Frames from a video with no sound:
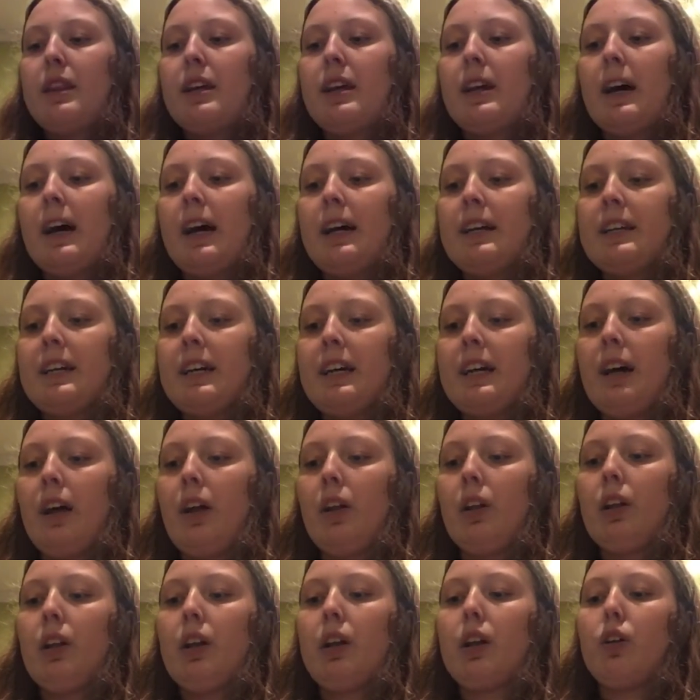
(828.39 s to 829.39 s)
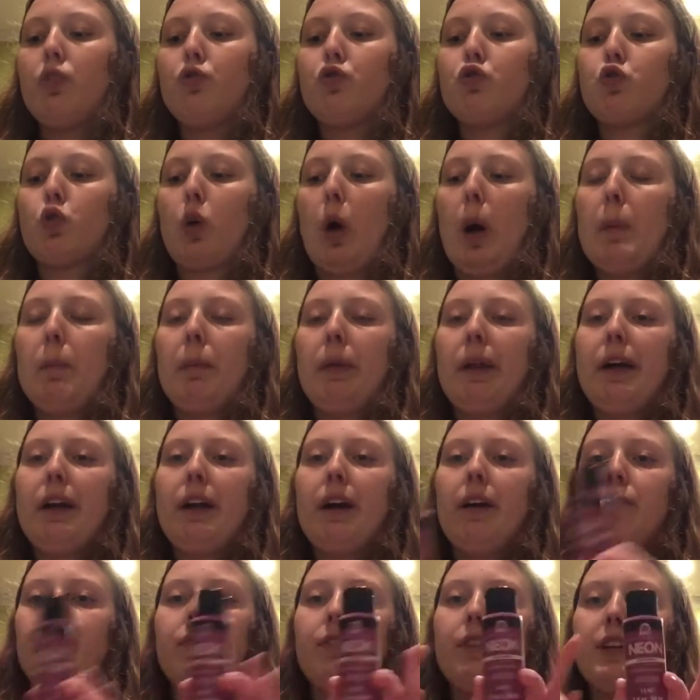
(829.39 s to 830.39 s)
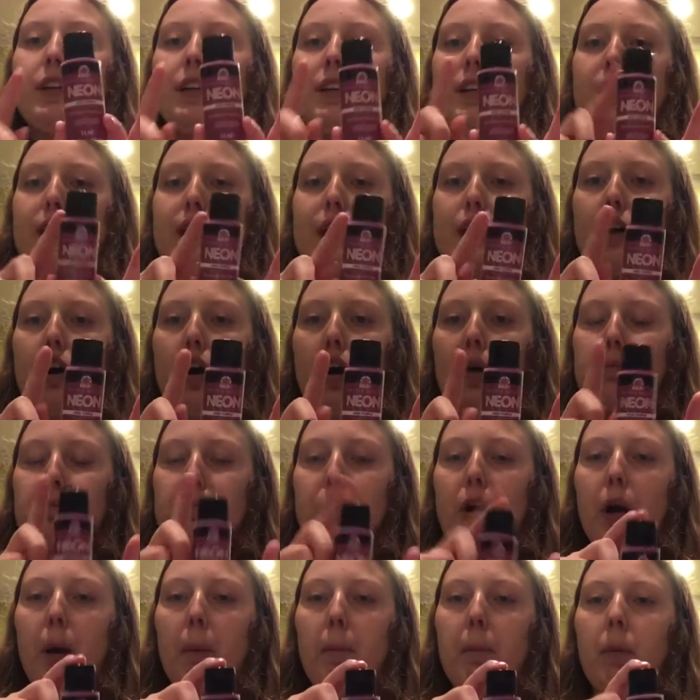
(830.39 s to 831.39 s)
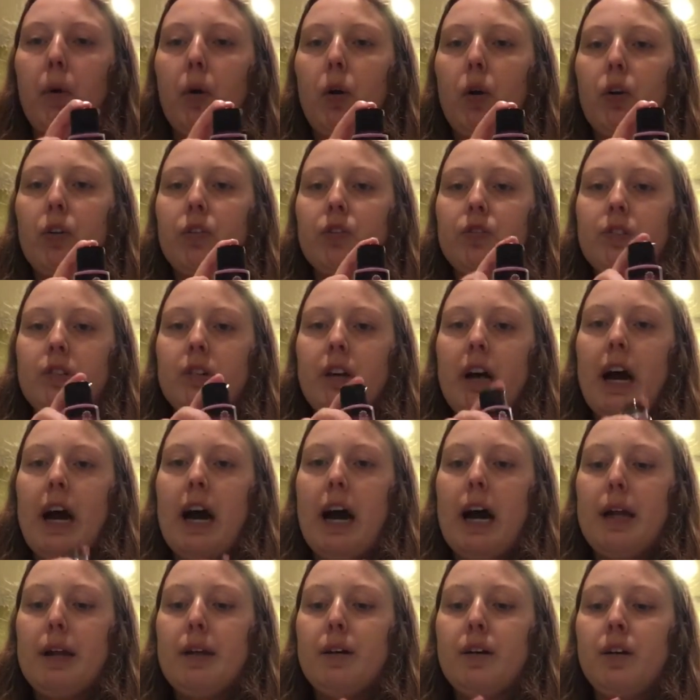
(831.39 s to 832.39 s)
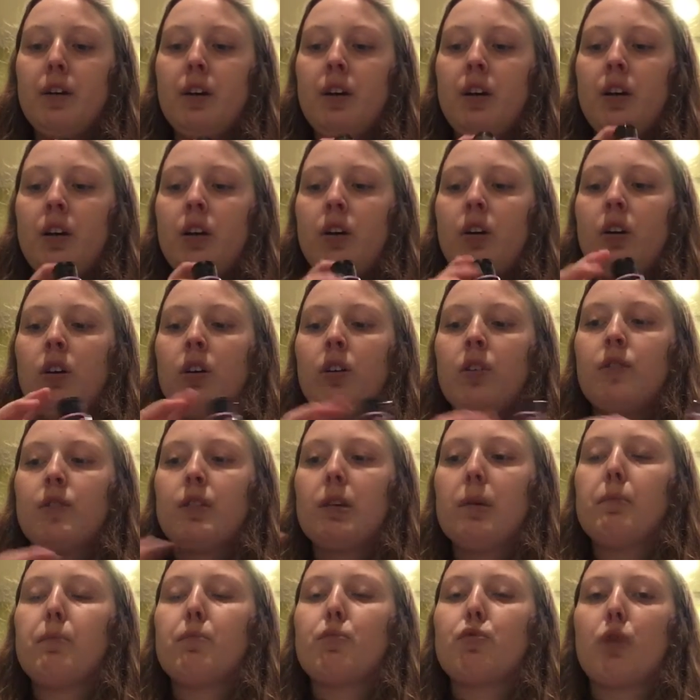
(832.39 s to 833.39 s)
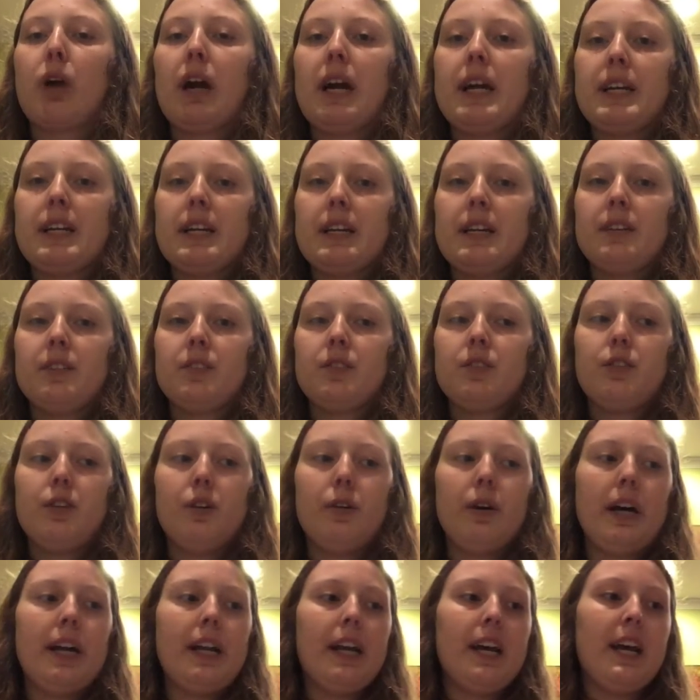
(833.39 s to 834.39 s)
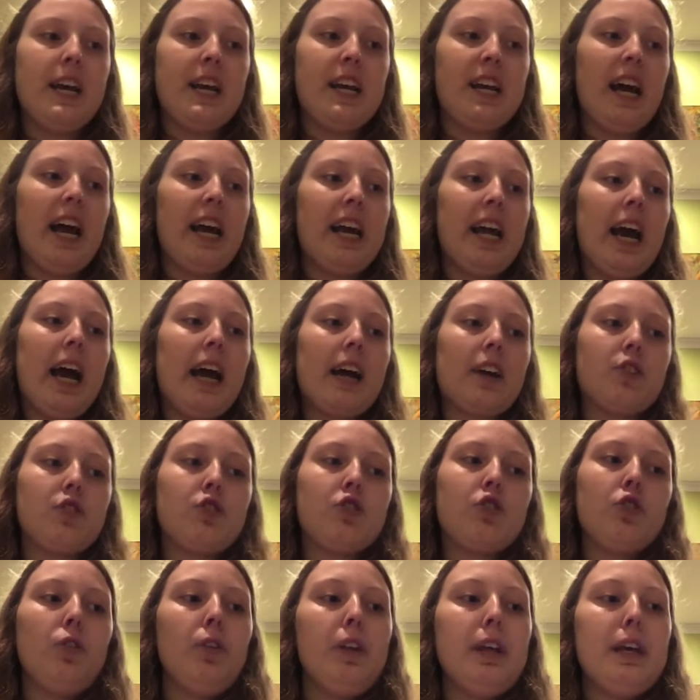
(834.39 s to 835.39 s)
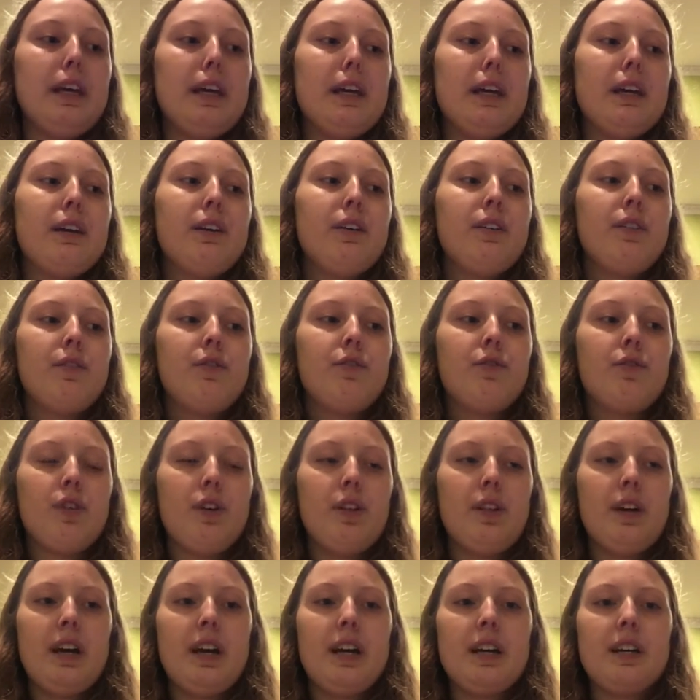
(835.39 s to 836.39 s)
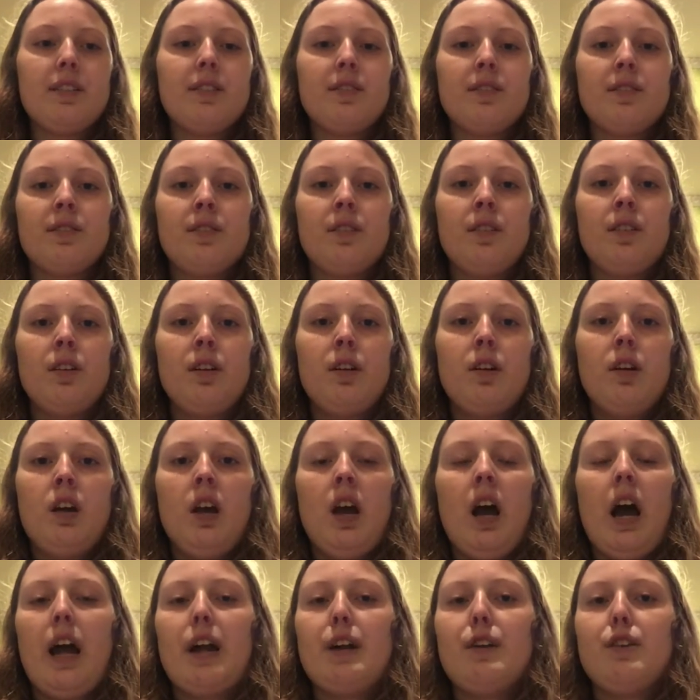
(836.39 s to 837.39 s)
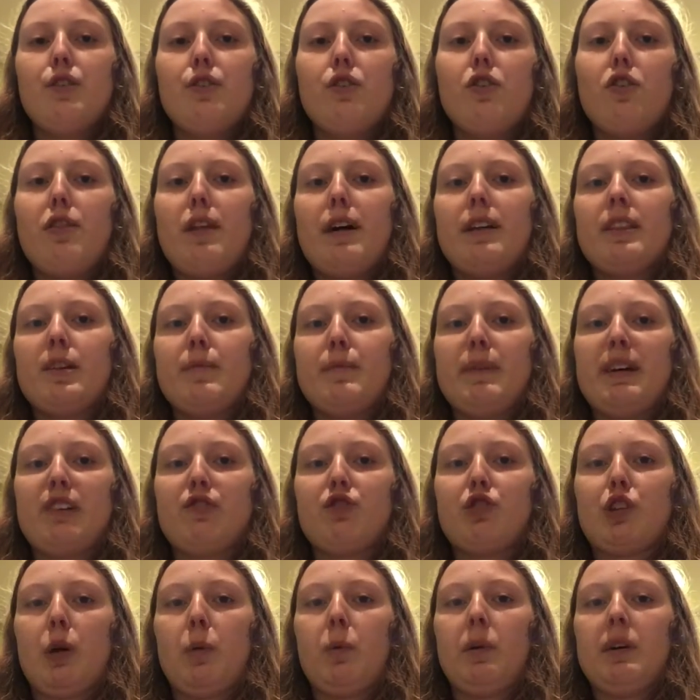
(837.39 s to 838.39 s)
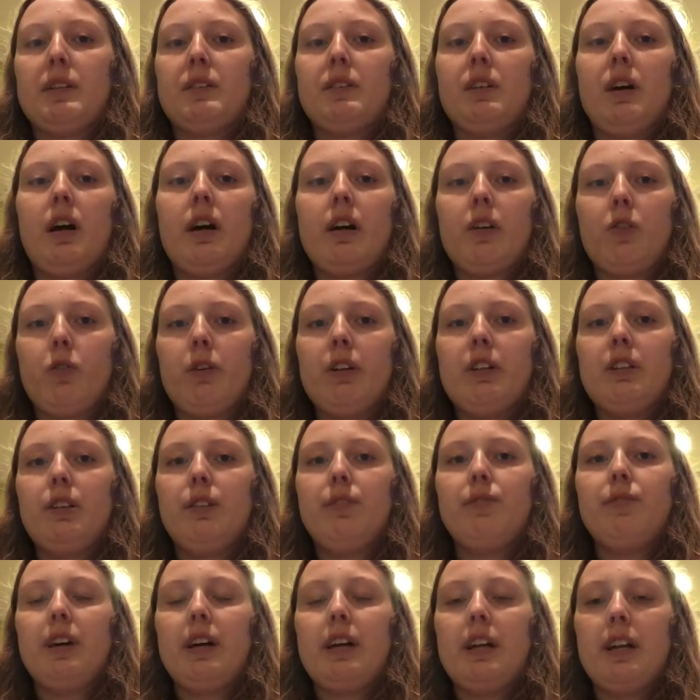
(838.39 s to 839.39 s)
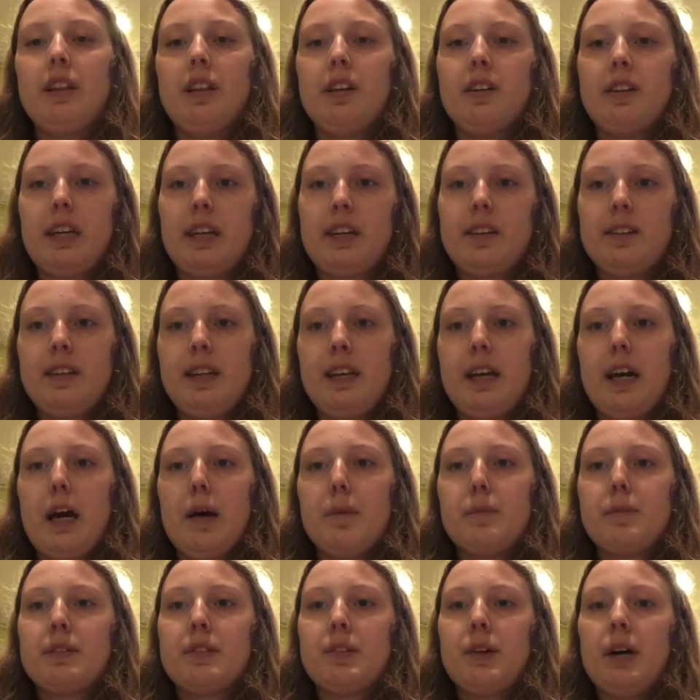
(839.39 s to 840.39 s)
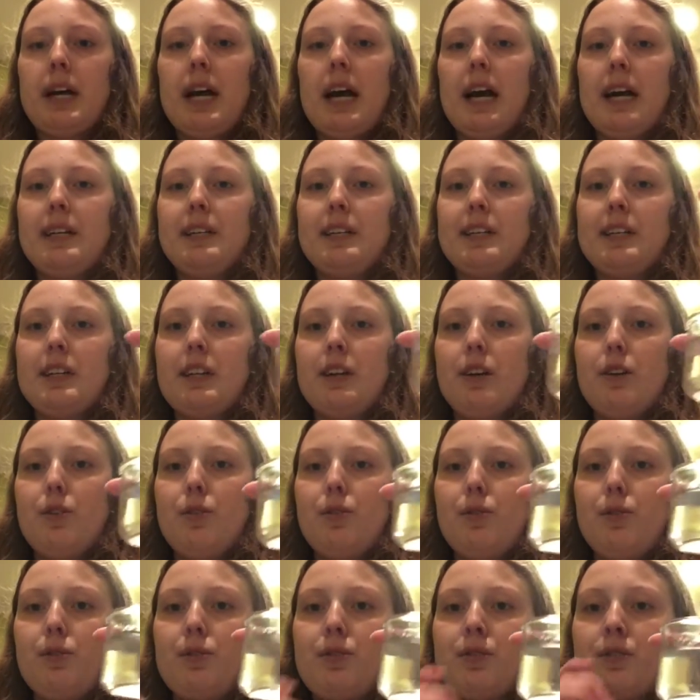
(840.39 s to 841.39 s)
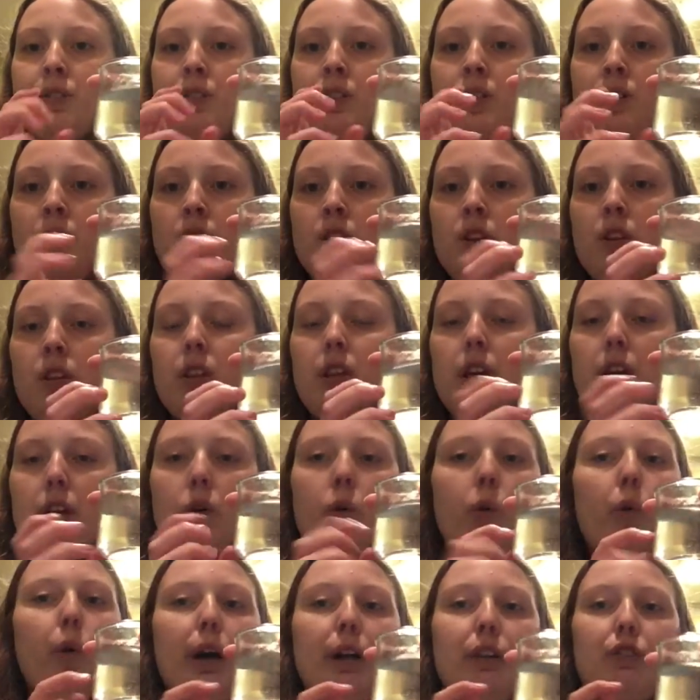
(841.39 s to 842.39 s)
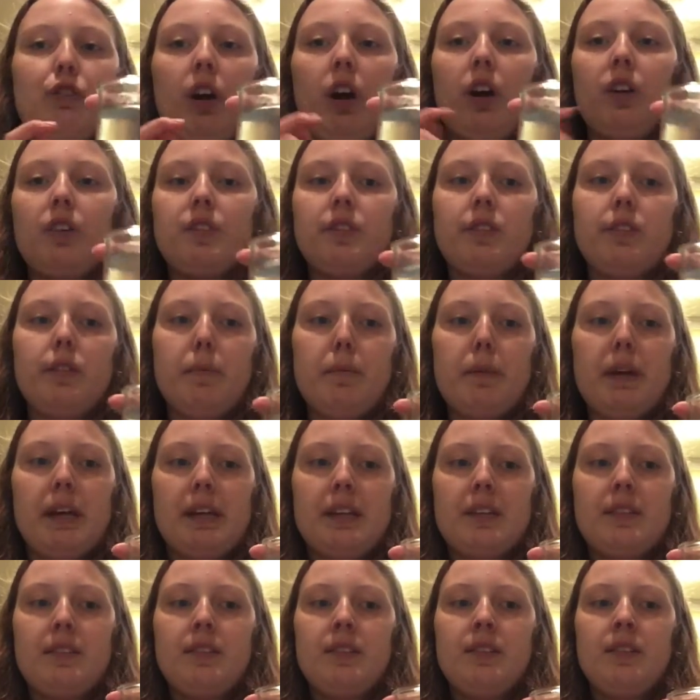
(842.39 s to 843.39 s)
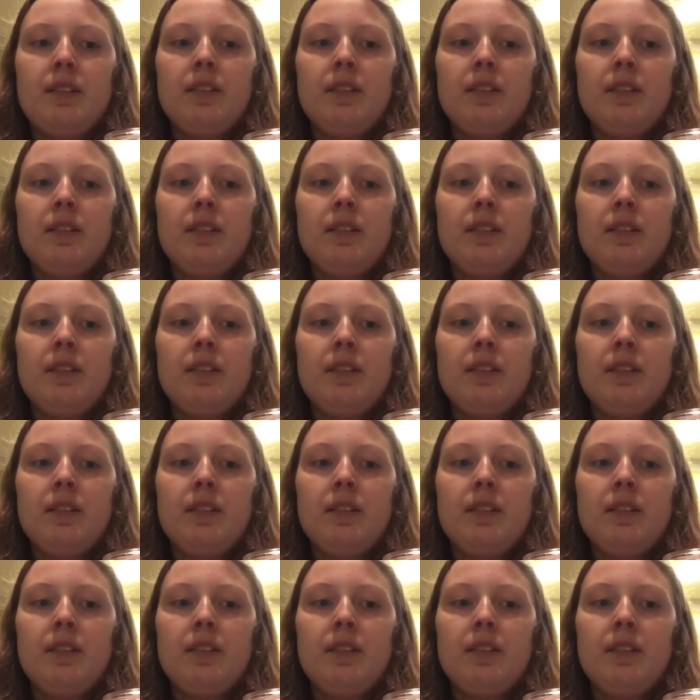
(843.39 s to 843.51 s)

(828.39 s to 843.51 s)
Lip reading: then I did a little droplet of the neon purple to add some brightness to it. And I actually, for this, I knew that the mixture was not going to fit in the Dixie cups, so I had to use the Oi jars to mix